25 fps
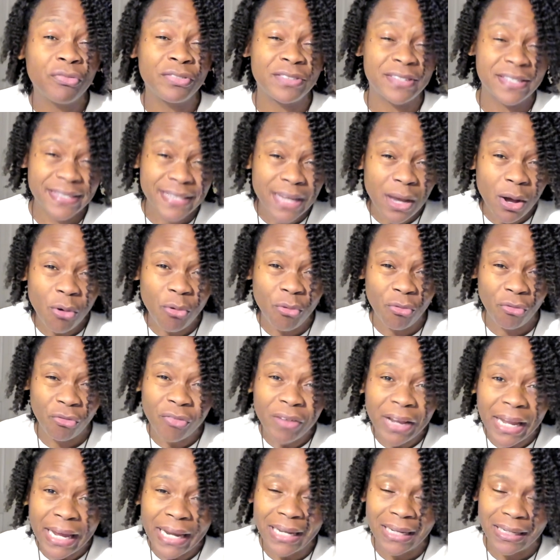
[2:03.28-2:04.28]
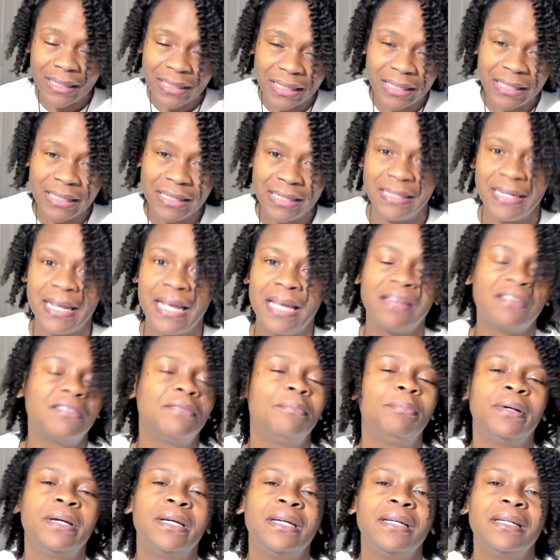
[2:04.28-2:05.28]
self, like in depth,
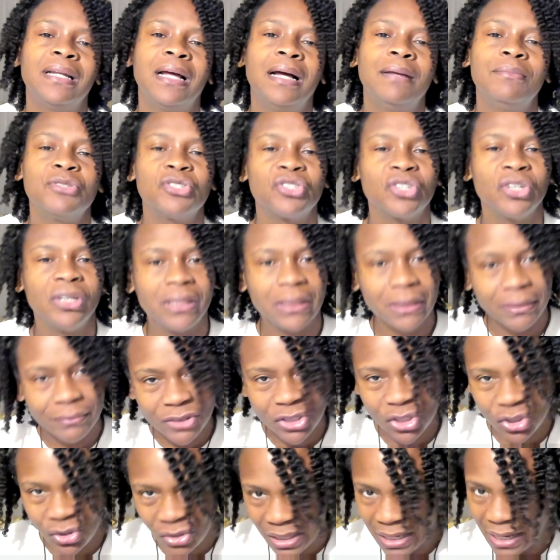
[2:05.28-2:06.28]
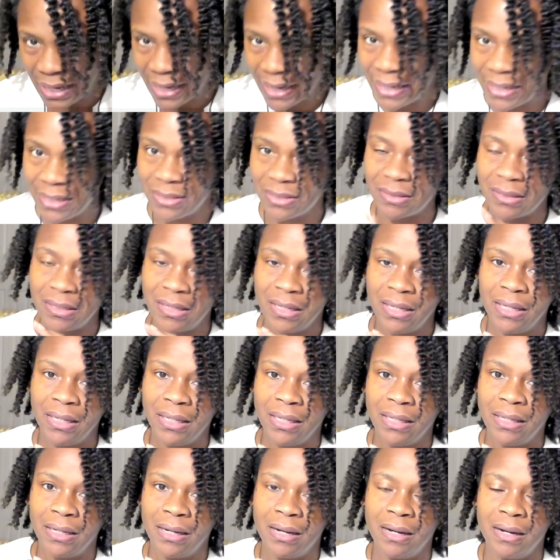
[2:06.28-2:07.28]
but I'm just going to give it to you guys.
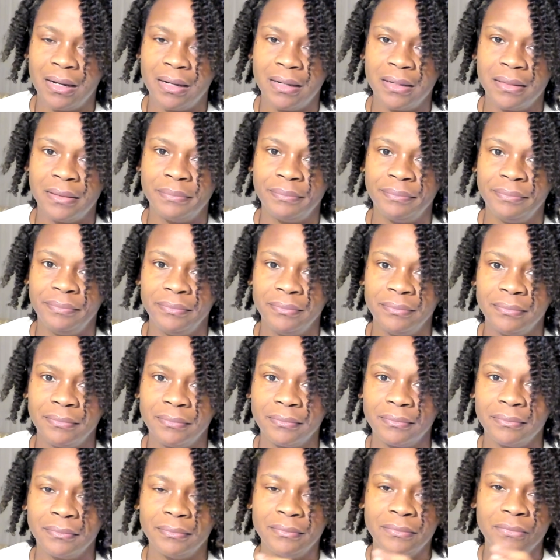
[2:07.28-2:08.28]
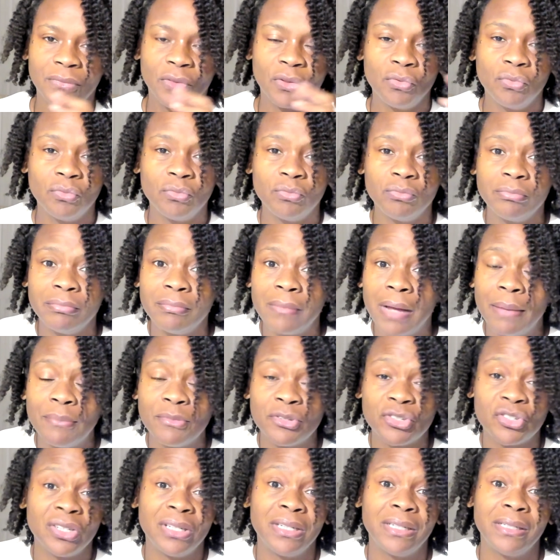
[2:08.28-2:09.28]
Um, I'm
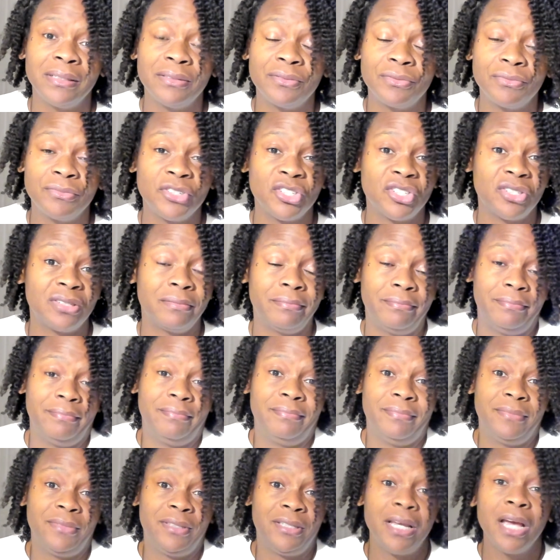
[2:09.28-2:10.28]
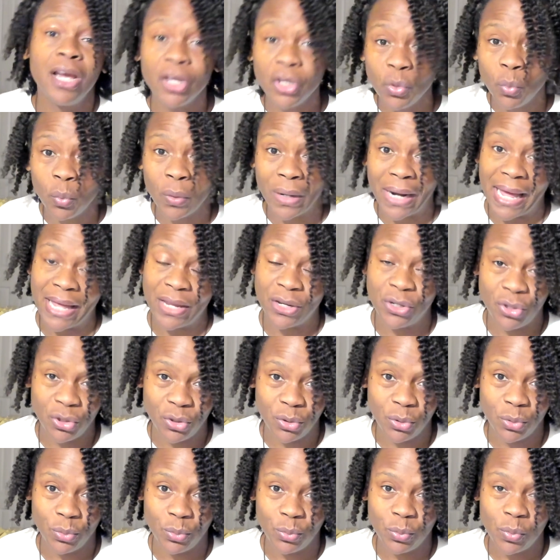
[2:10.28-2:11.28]
just going to just tell you what I
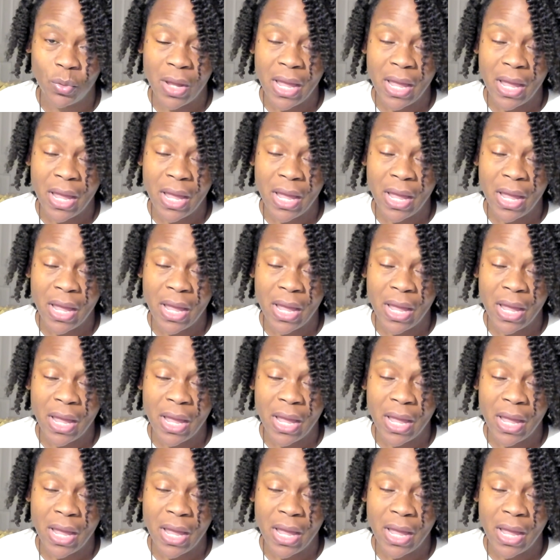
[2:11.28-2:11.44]
do.